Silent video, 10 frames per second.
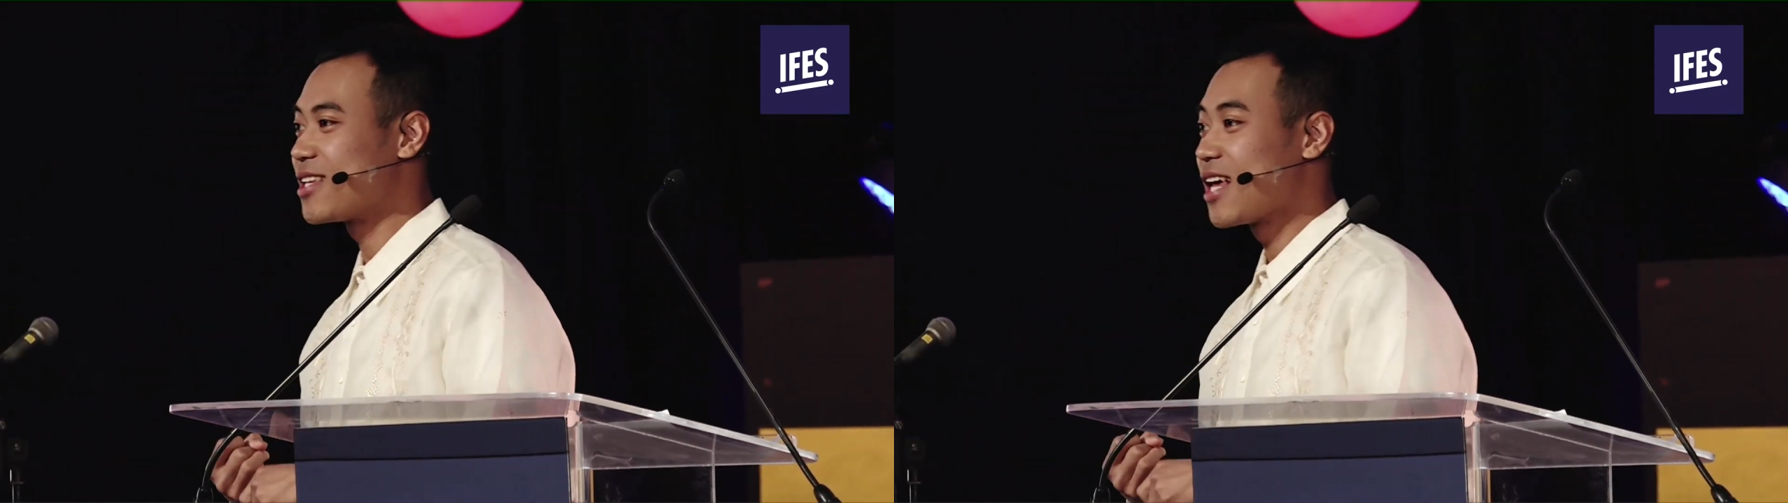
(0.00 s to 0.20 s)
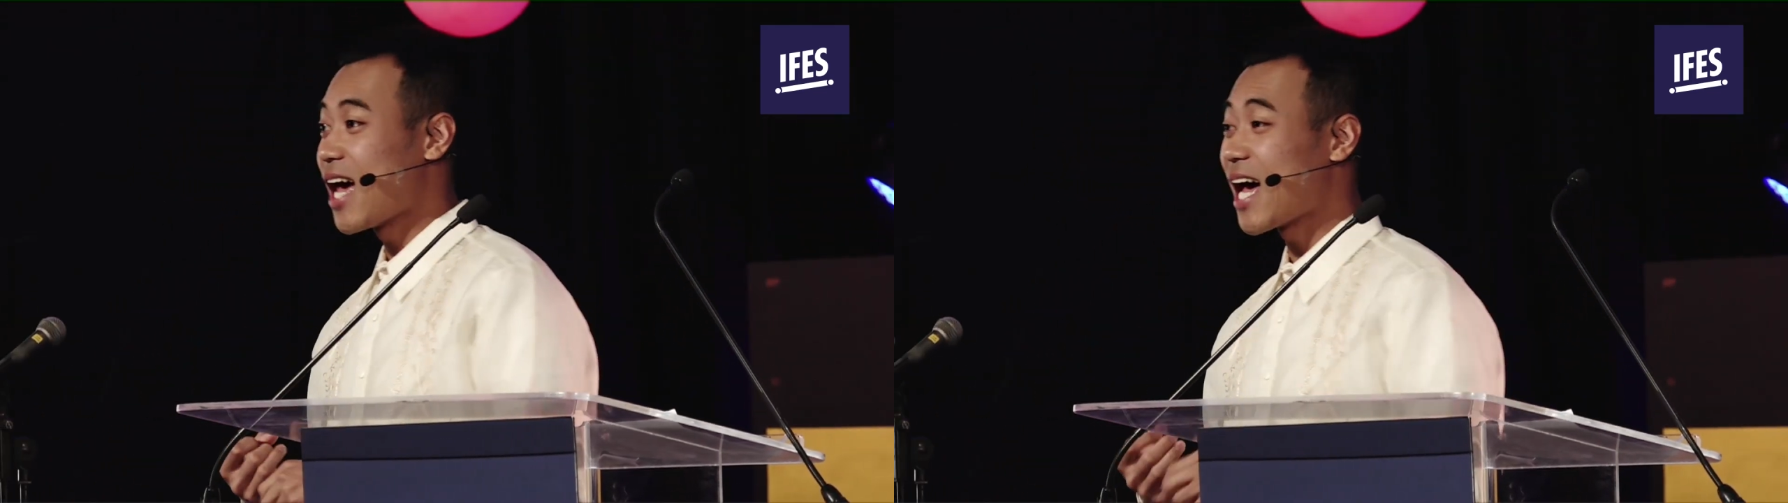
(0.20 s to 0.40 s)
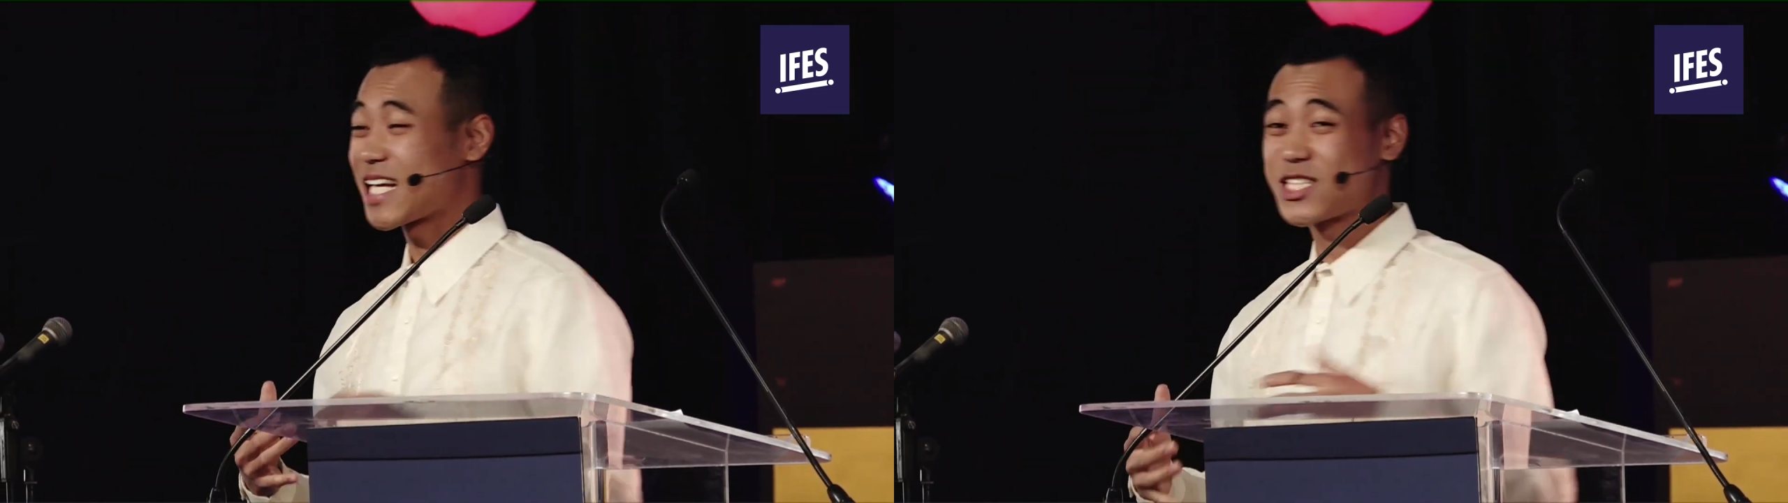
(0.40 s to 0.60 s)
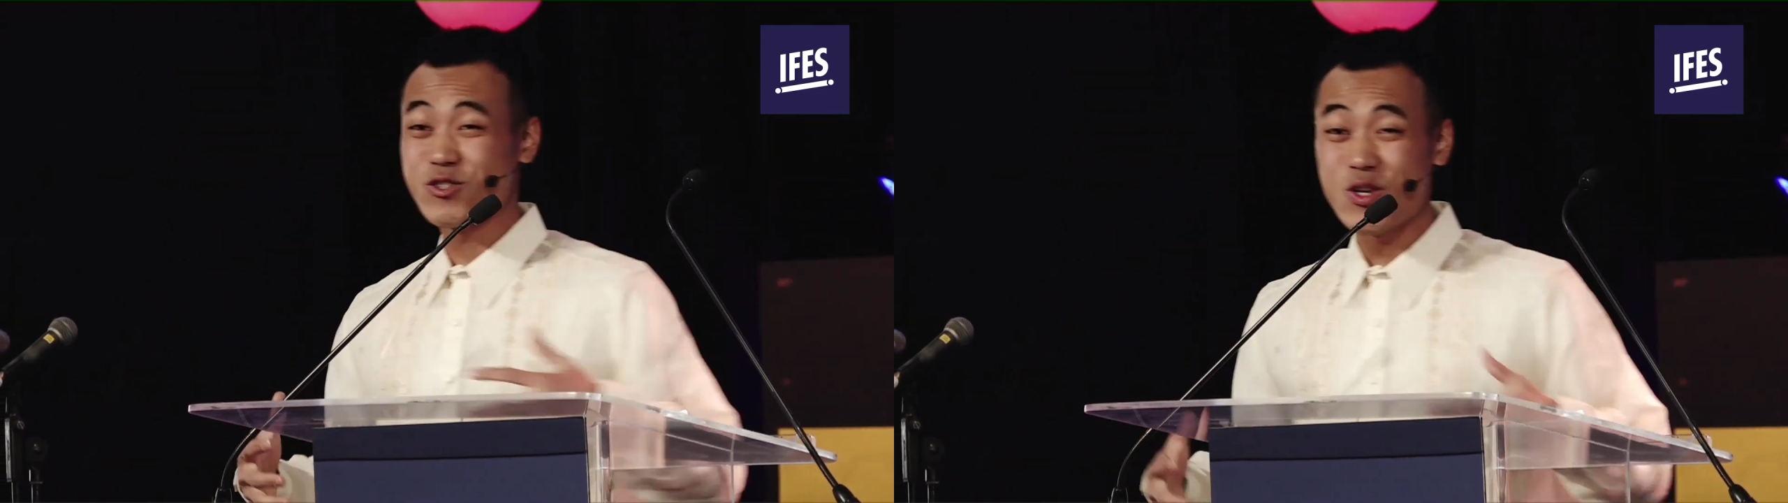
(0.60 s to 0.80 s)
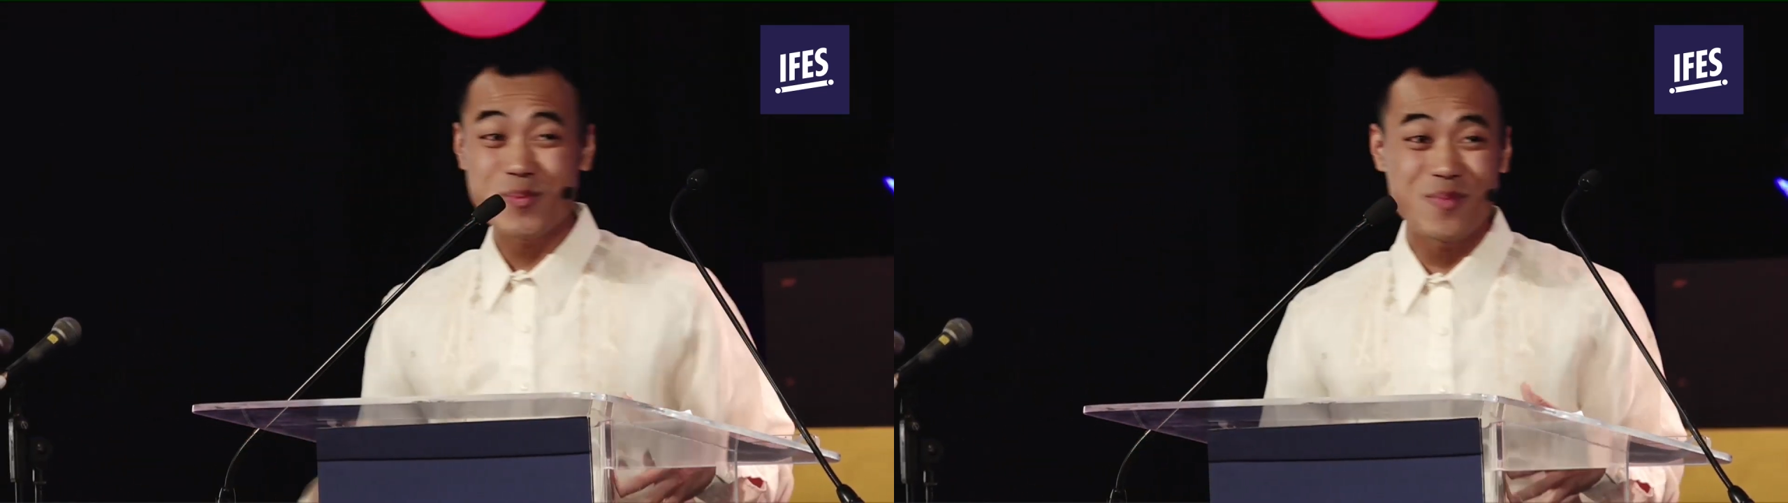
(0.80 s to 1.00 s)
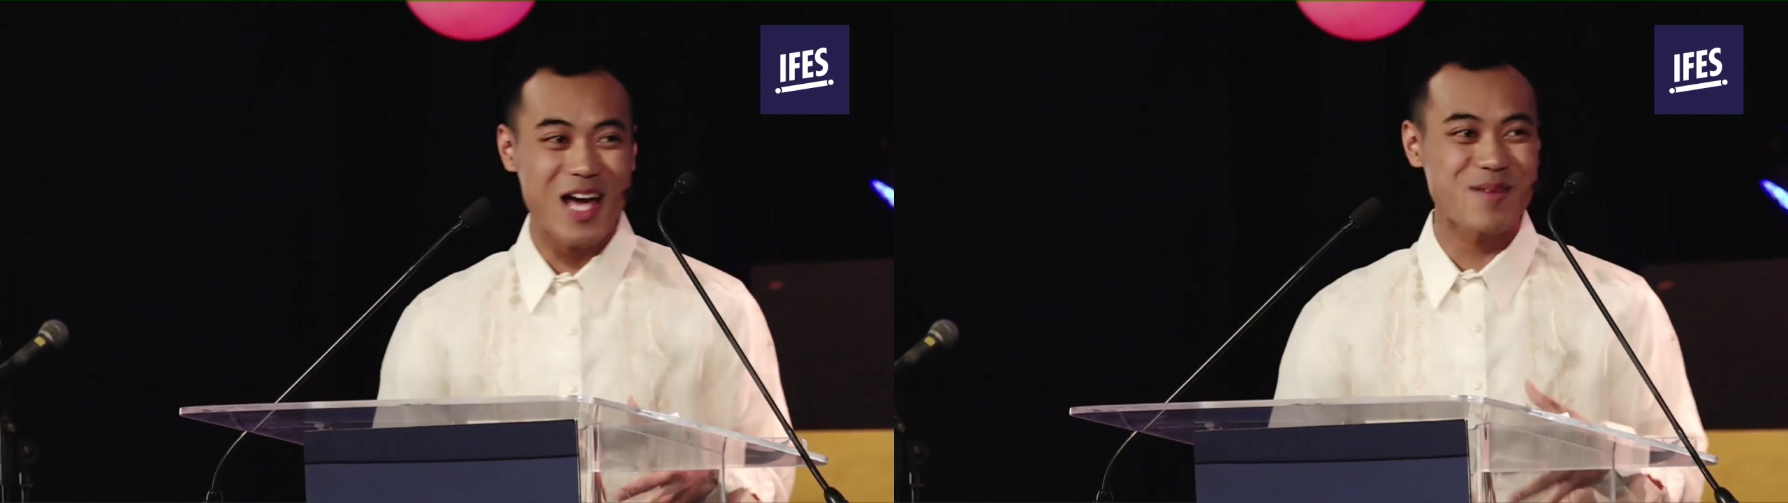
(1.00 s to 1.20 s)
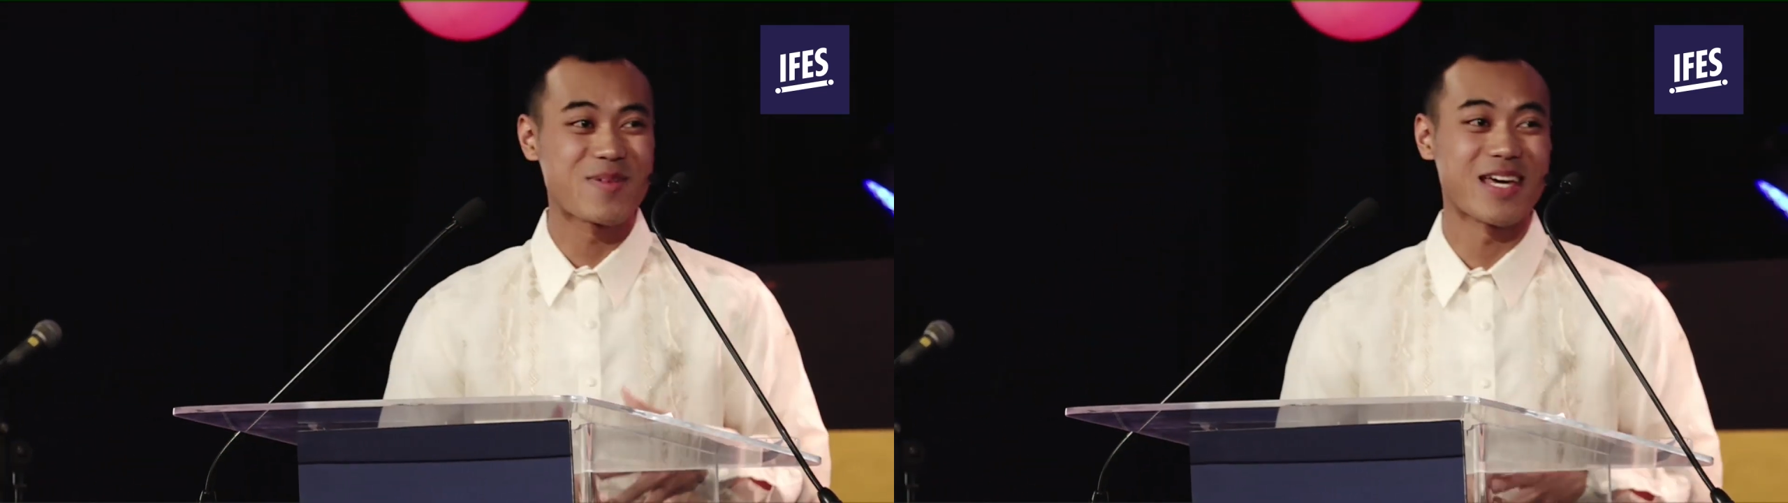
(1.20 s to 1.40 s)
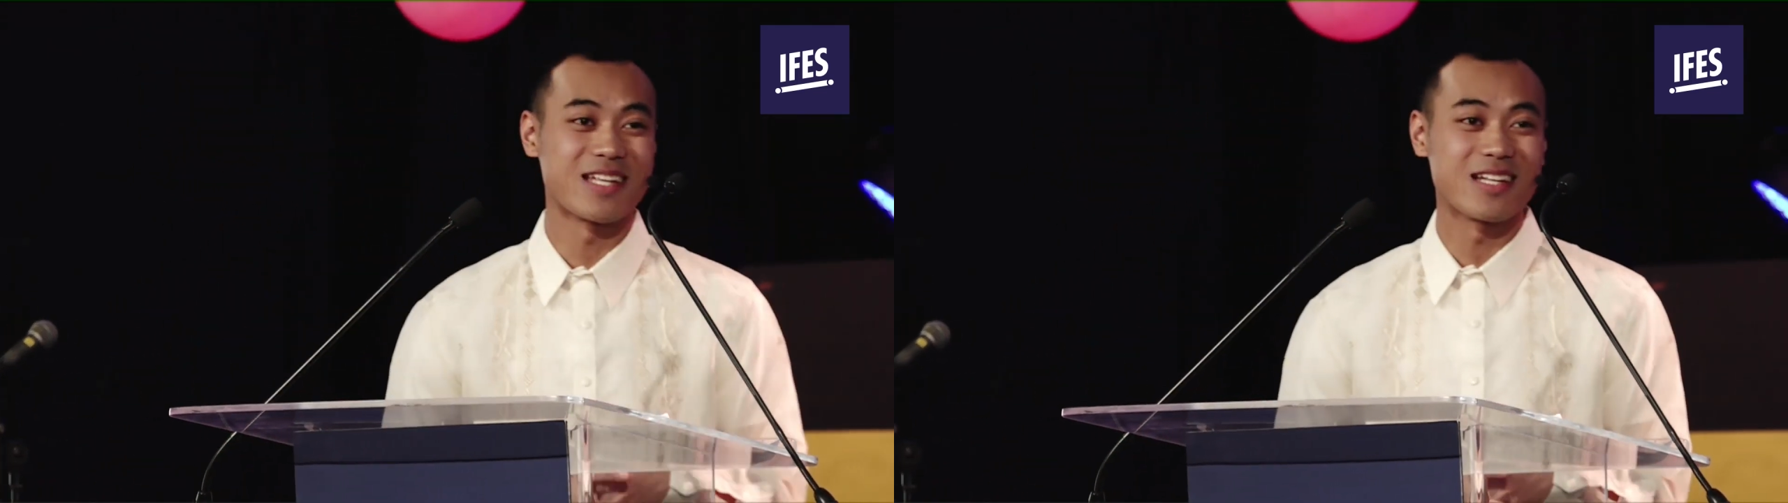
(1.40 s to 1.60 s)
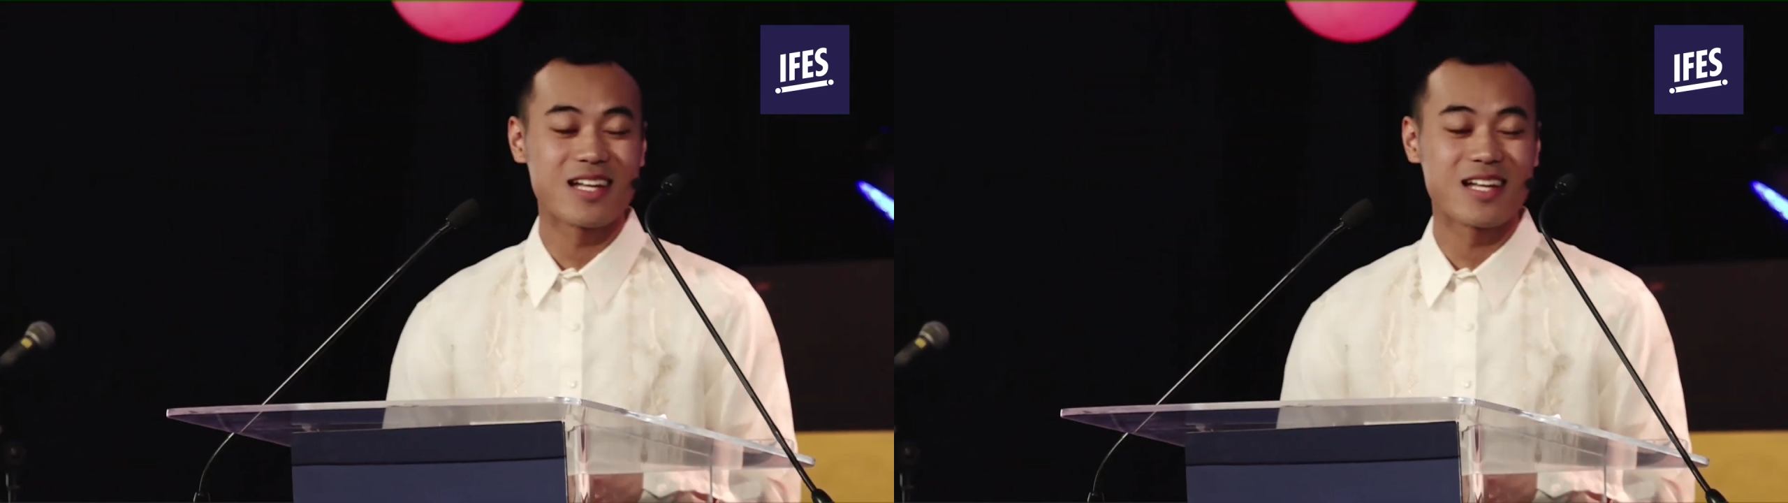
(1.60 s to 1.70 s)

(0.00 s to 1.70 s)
had extreme back pain,